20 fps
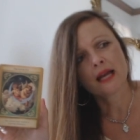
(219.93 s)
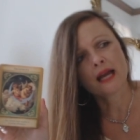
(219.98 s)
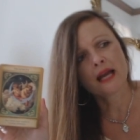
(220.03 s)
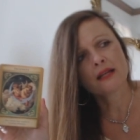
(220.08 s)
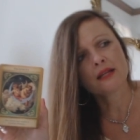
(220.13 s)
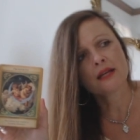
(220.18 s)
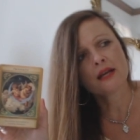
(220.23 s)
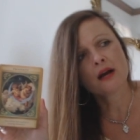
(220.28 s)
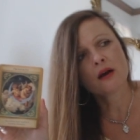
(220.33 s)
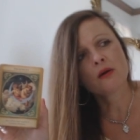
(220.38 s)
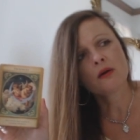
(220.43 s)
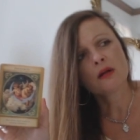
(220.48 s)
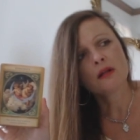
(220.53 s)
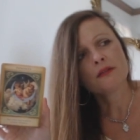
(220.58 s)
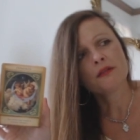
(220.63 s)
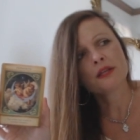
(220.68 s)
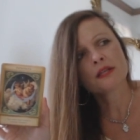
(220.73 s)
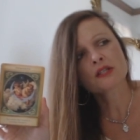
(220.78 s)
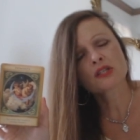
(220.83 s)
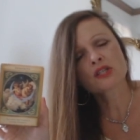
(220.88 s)
And you know,
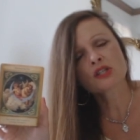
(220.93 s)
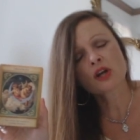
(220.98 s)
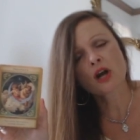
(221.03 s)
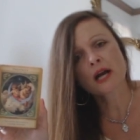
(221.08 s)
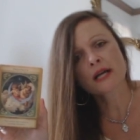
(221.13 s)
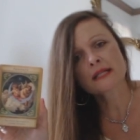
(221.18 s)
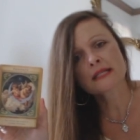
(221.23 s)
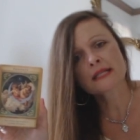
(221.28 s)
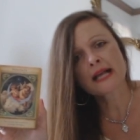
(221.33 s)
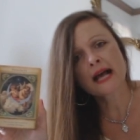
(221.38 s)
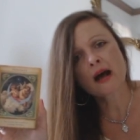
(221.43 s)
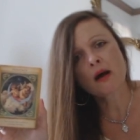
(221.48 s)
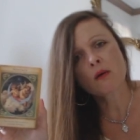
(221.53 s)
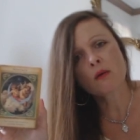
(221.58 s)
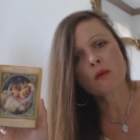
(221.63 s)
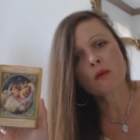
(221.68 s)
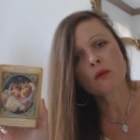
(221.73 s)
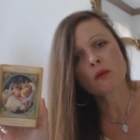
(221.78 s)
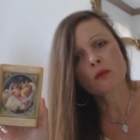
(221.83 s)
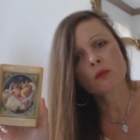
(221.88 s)
this starts
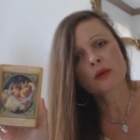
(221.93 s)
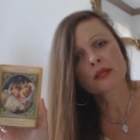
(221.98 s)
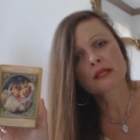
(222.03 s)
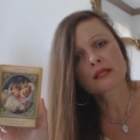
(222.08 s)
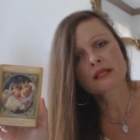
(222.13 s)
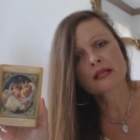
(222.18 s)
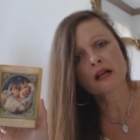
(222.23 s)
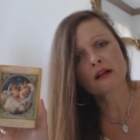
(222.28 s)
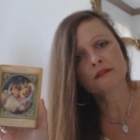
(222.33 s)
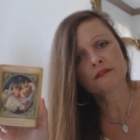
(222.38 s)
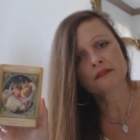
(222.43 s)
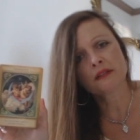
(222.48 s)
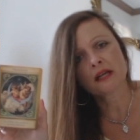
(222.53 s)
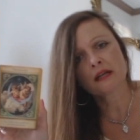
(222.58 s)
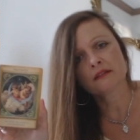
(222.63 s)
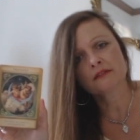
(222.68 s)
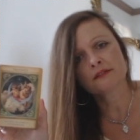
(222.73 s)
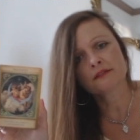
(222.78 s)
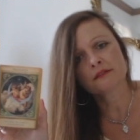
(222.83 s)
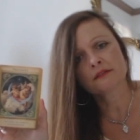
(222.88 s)
out with self
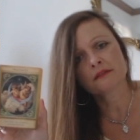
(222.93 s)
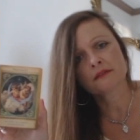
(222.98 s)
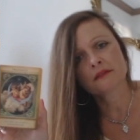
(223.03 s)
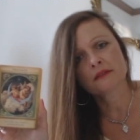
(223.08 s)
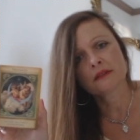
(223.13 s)
love.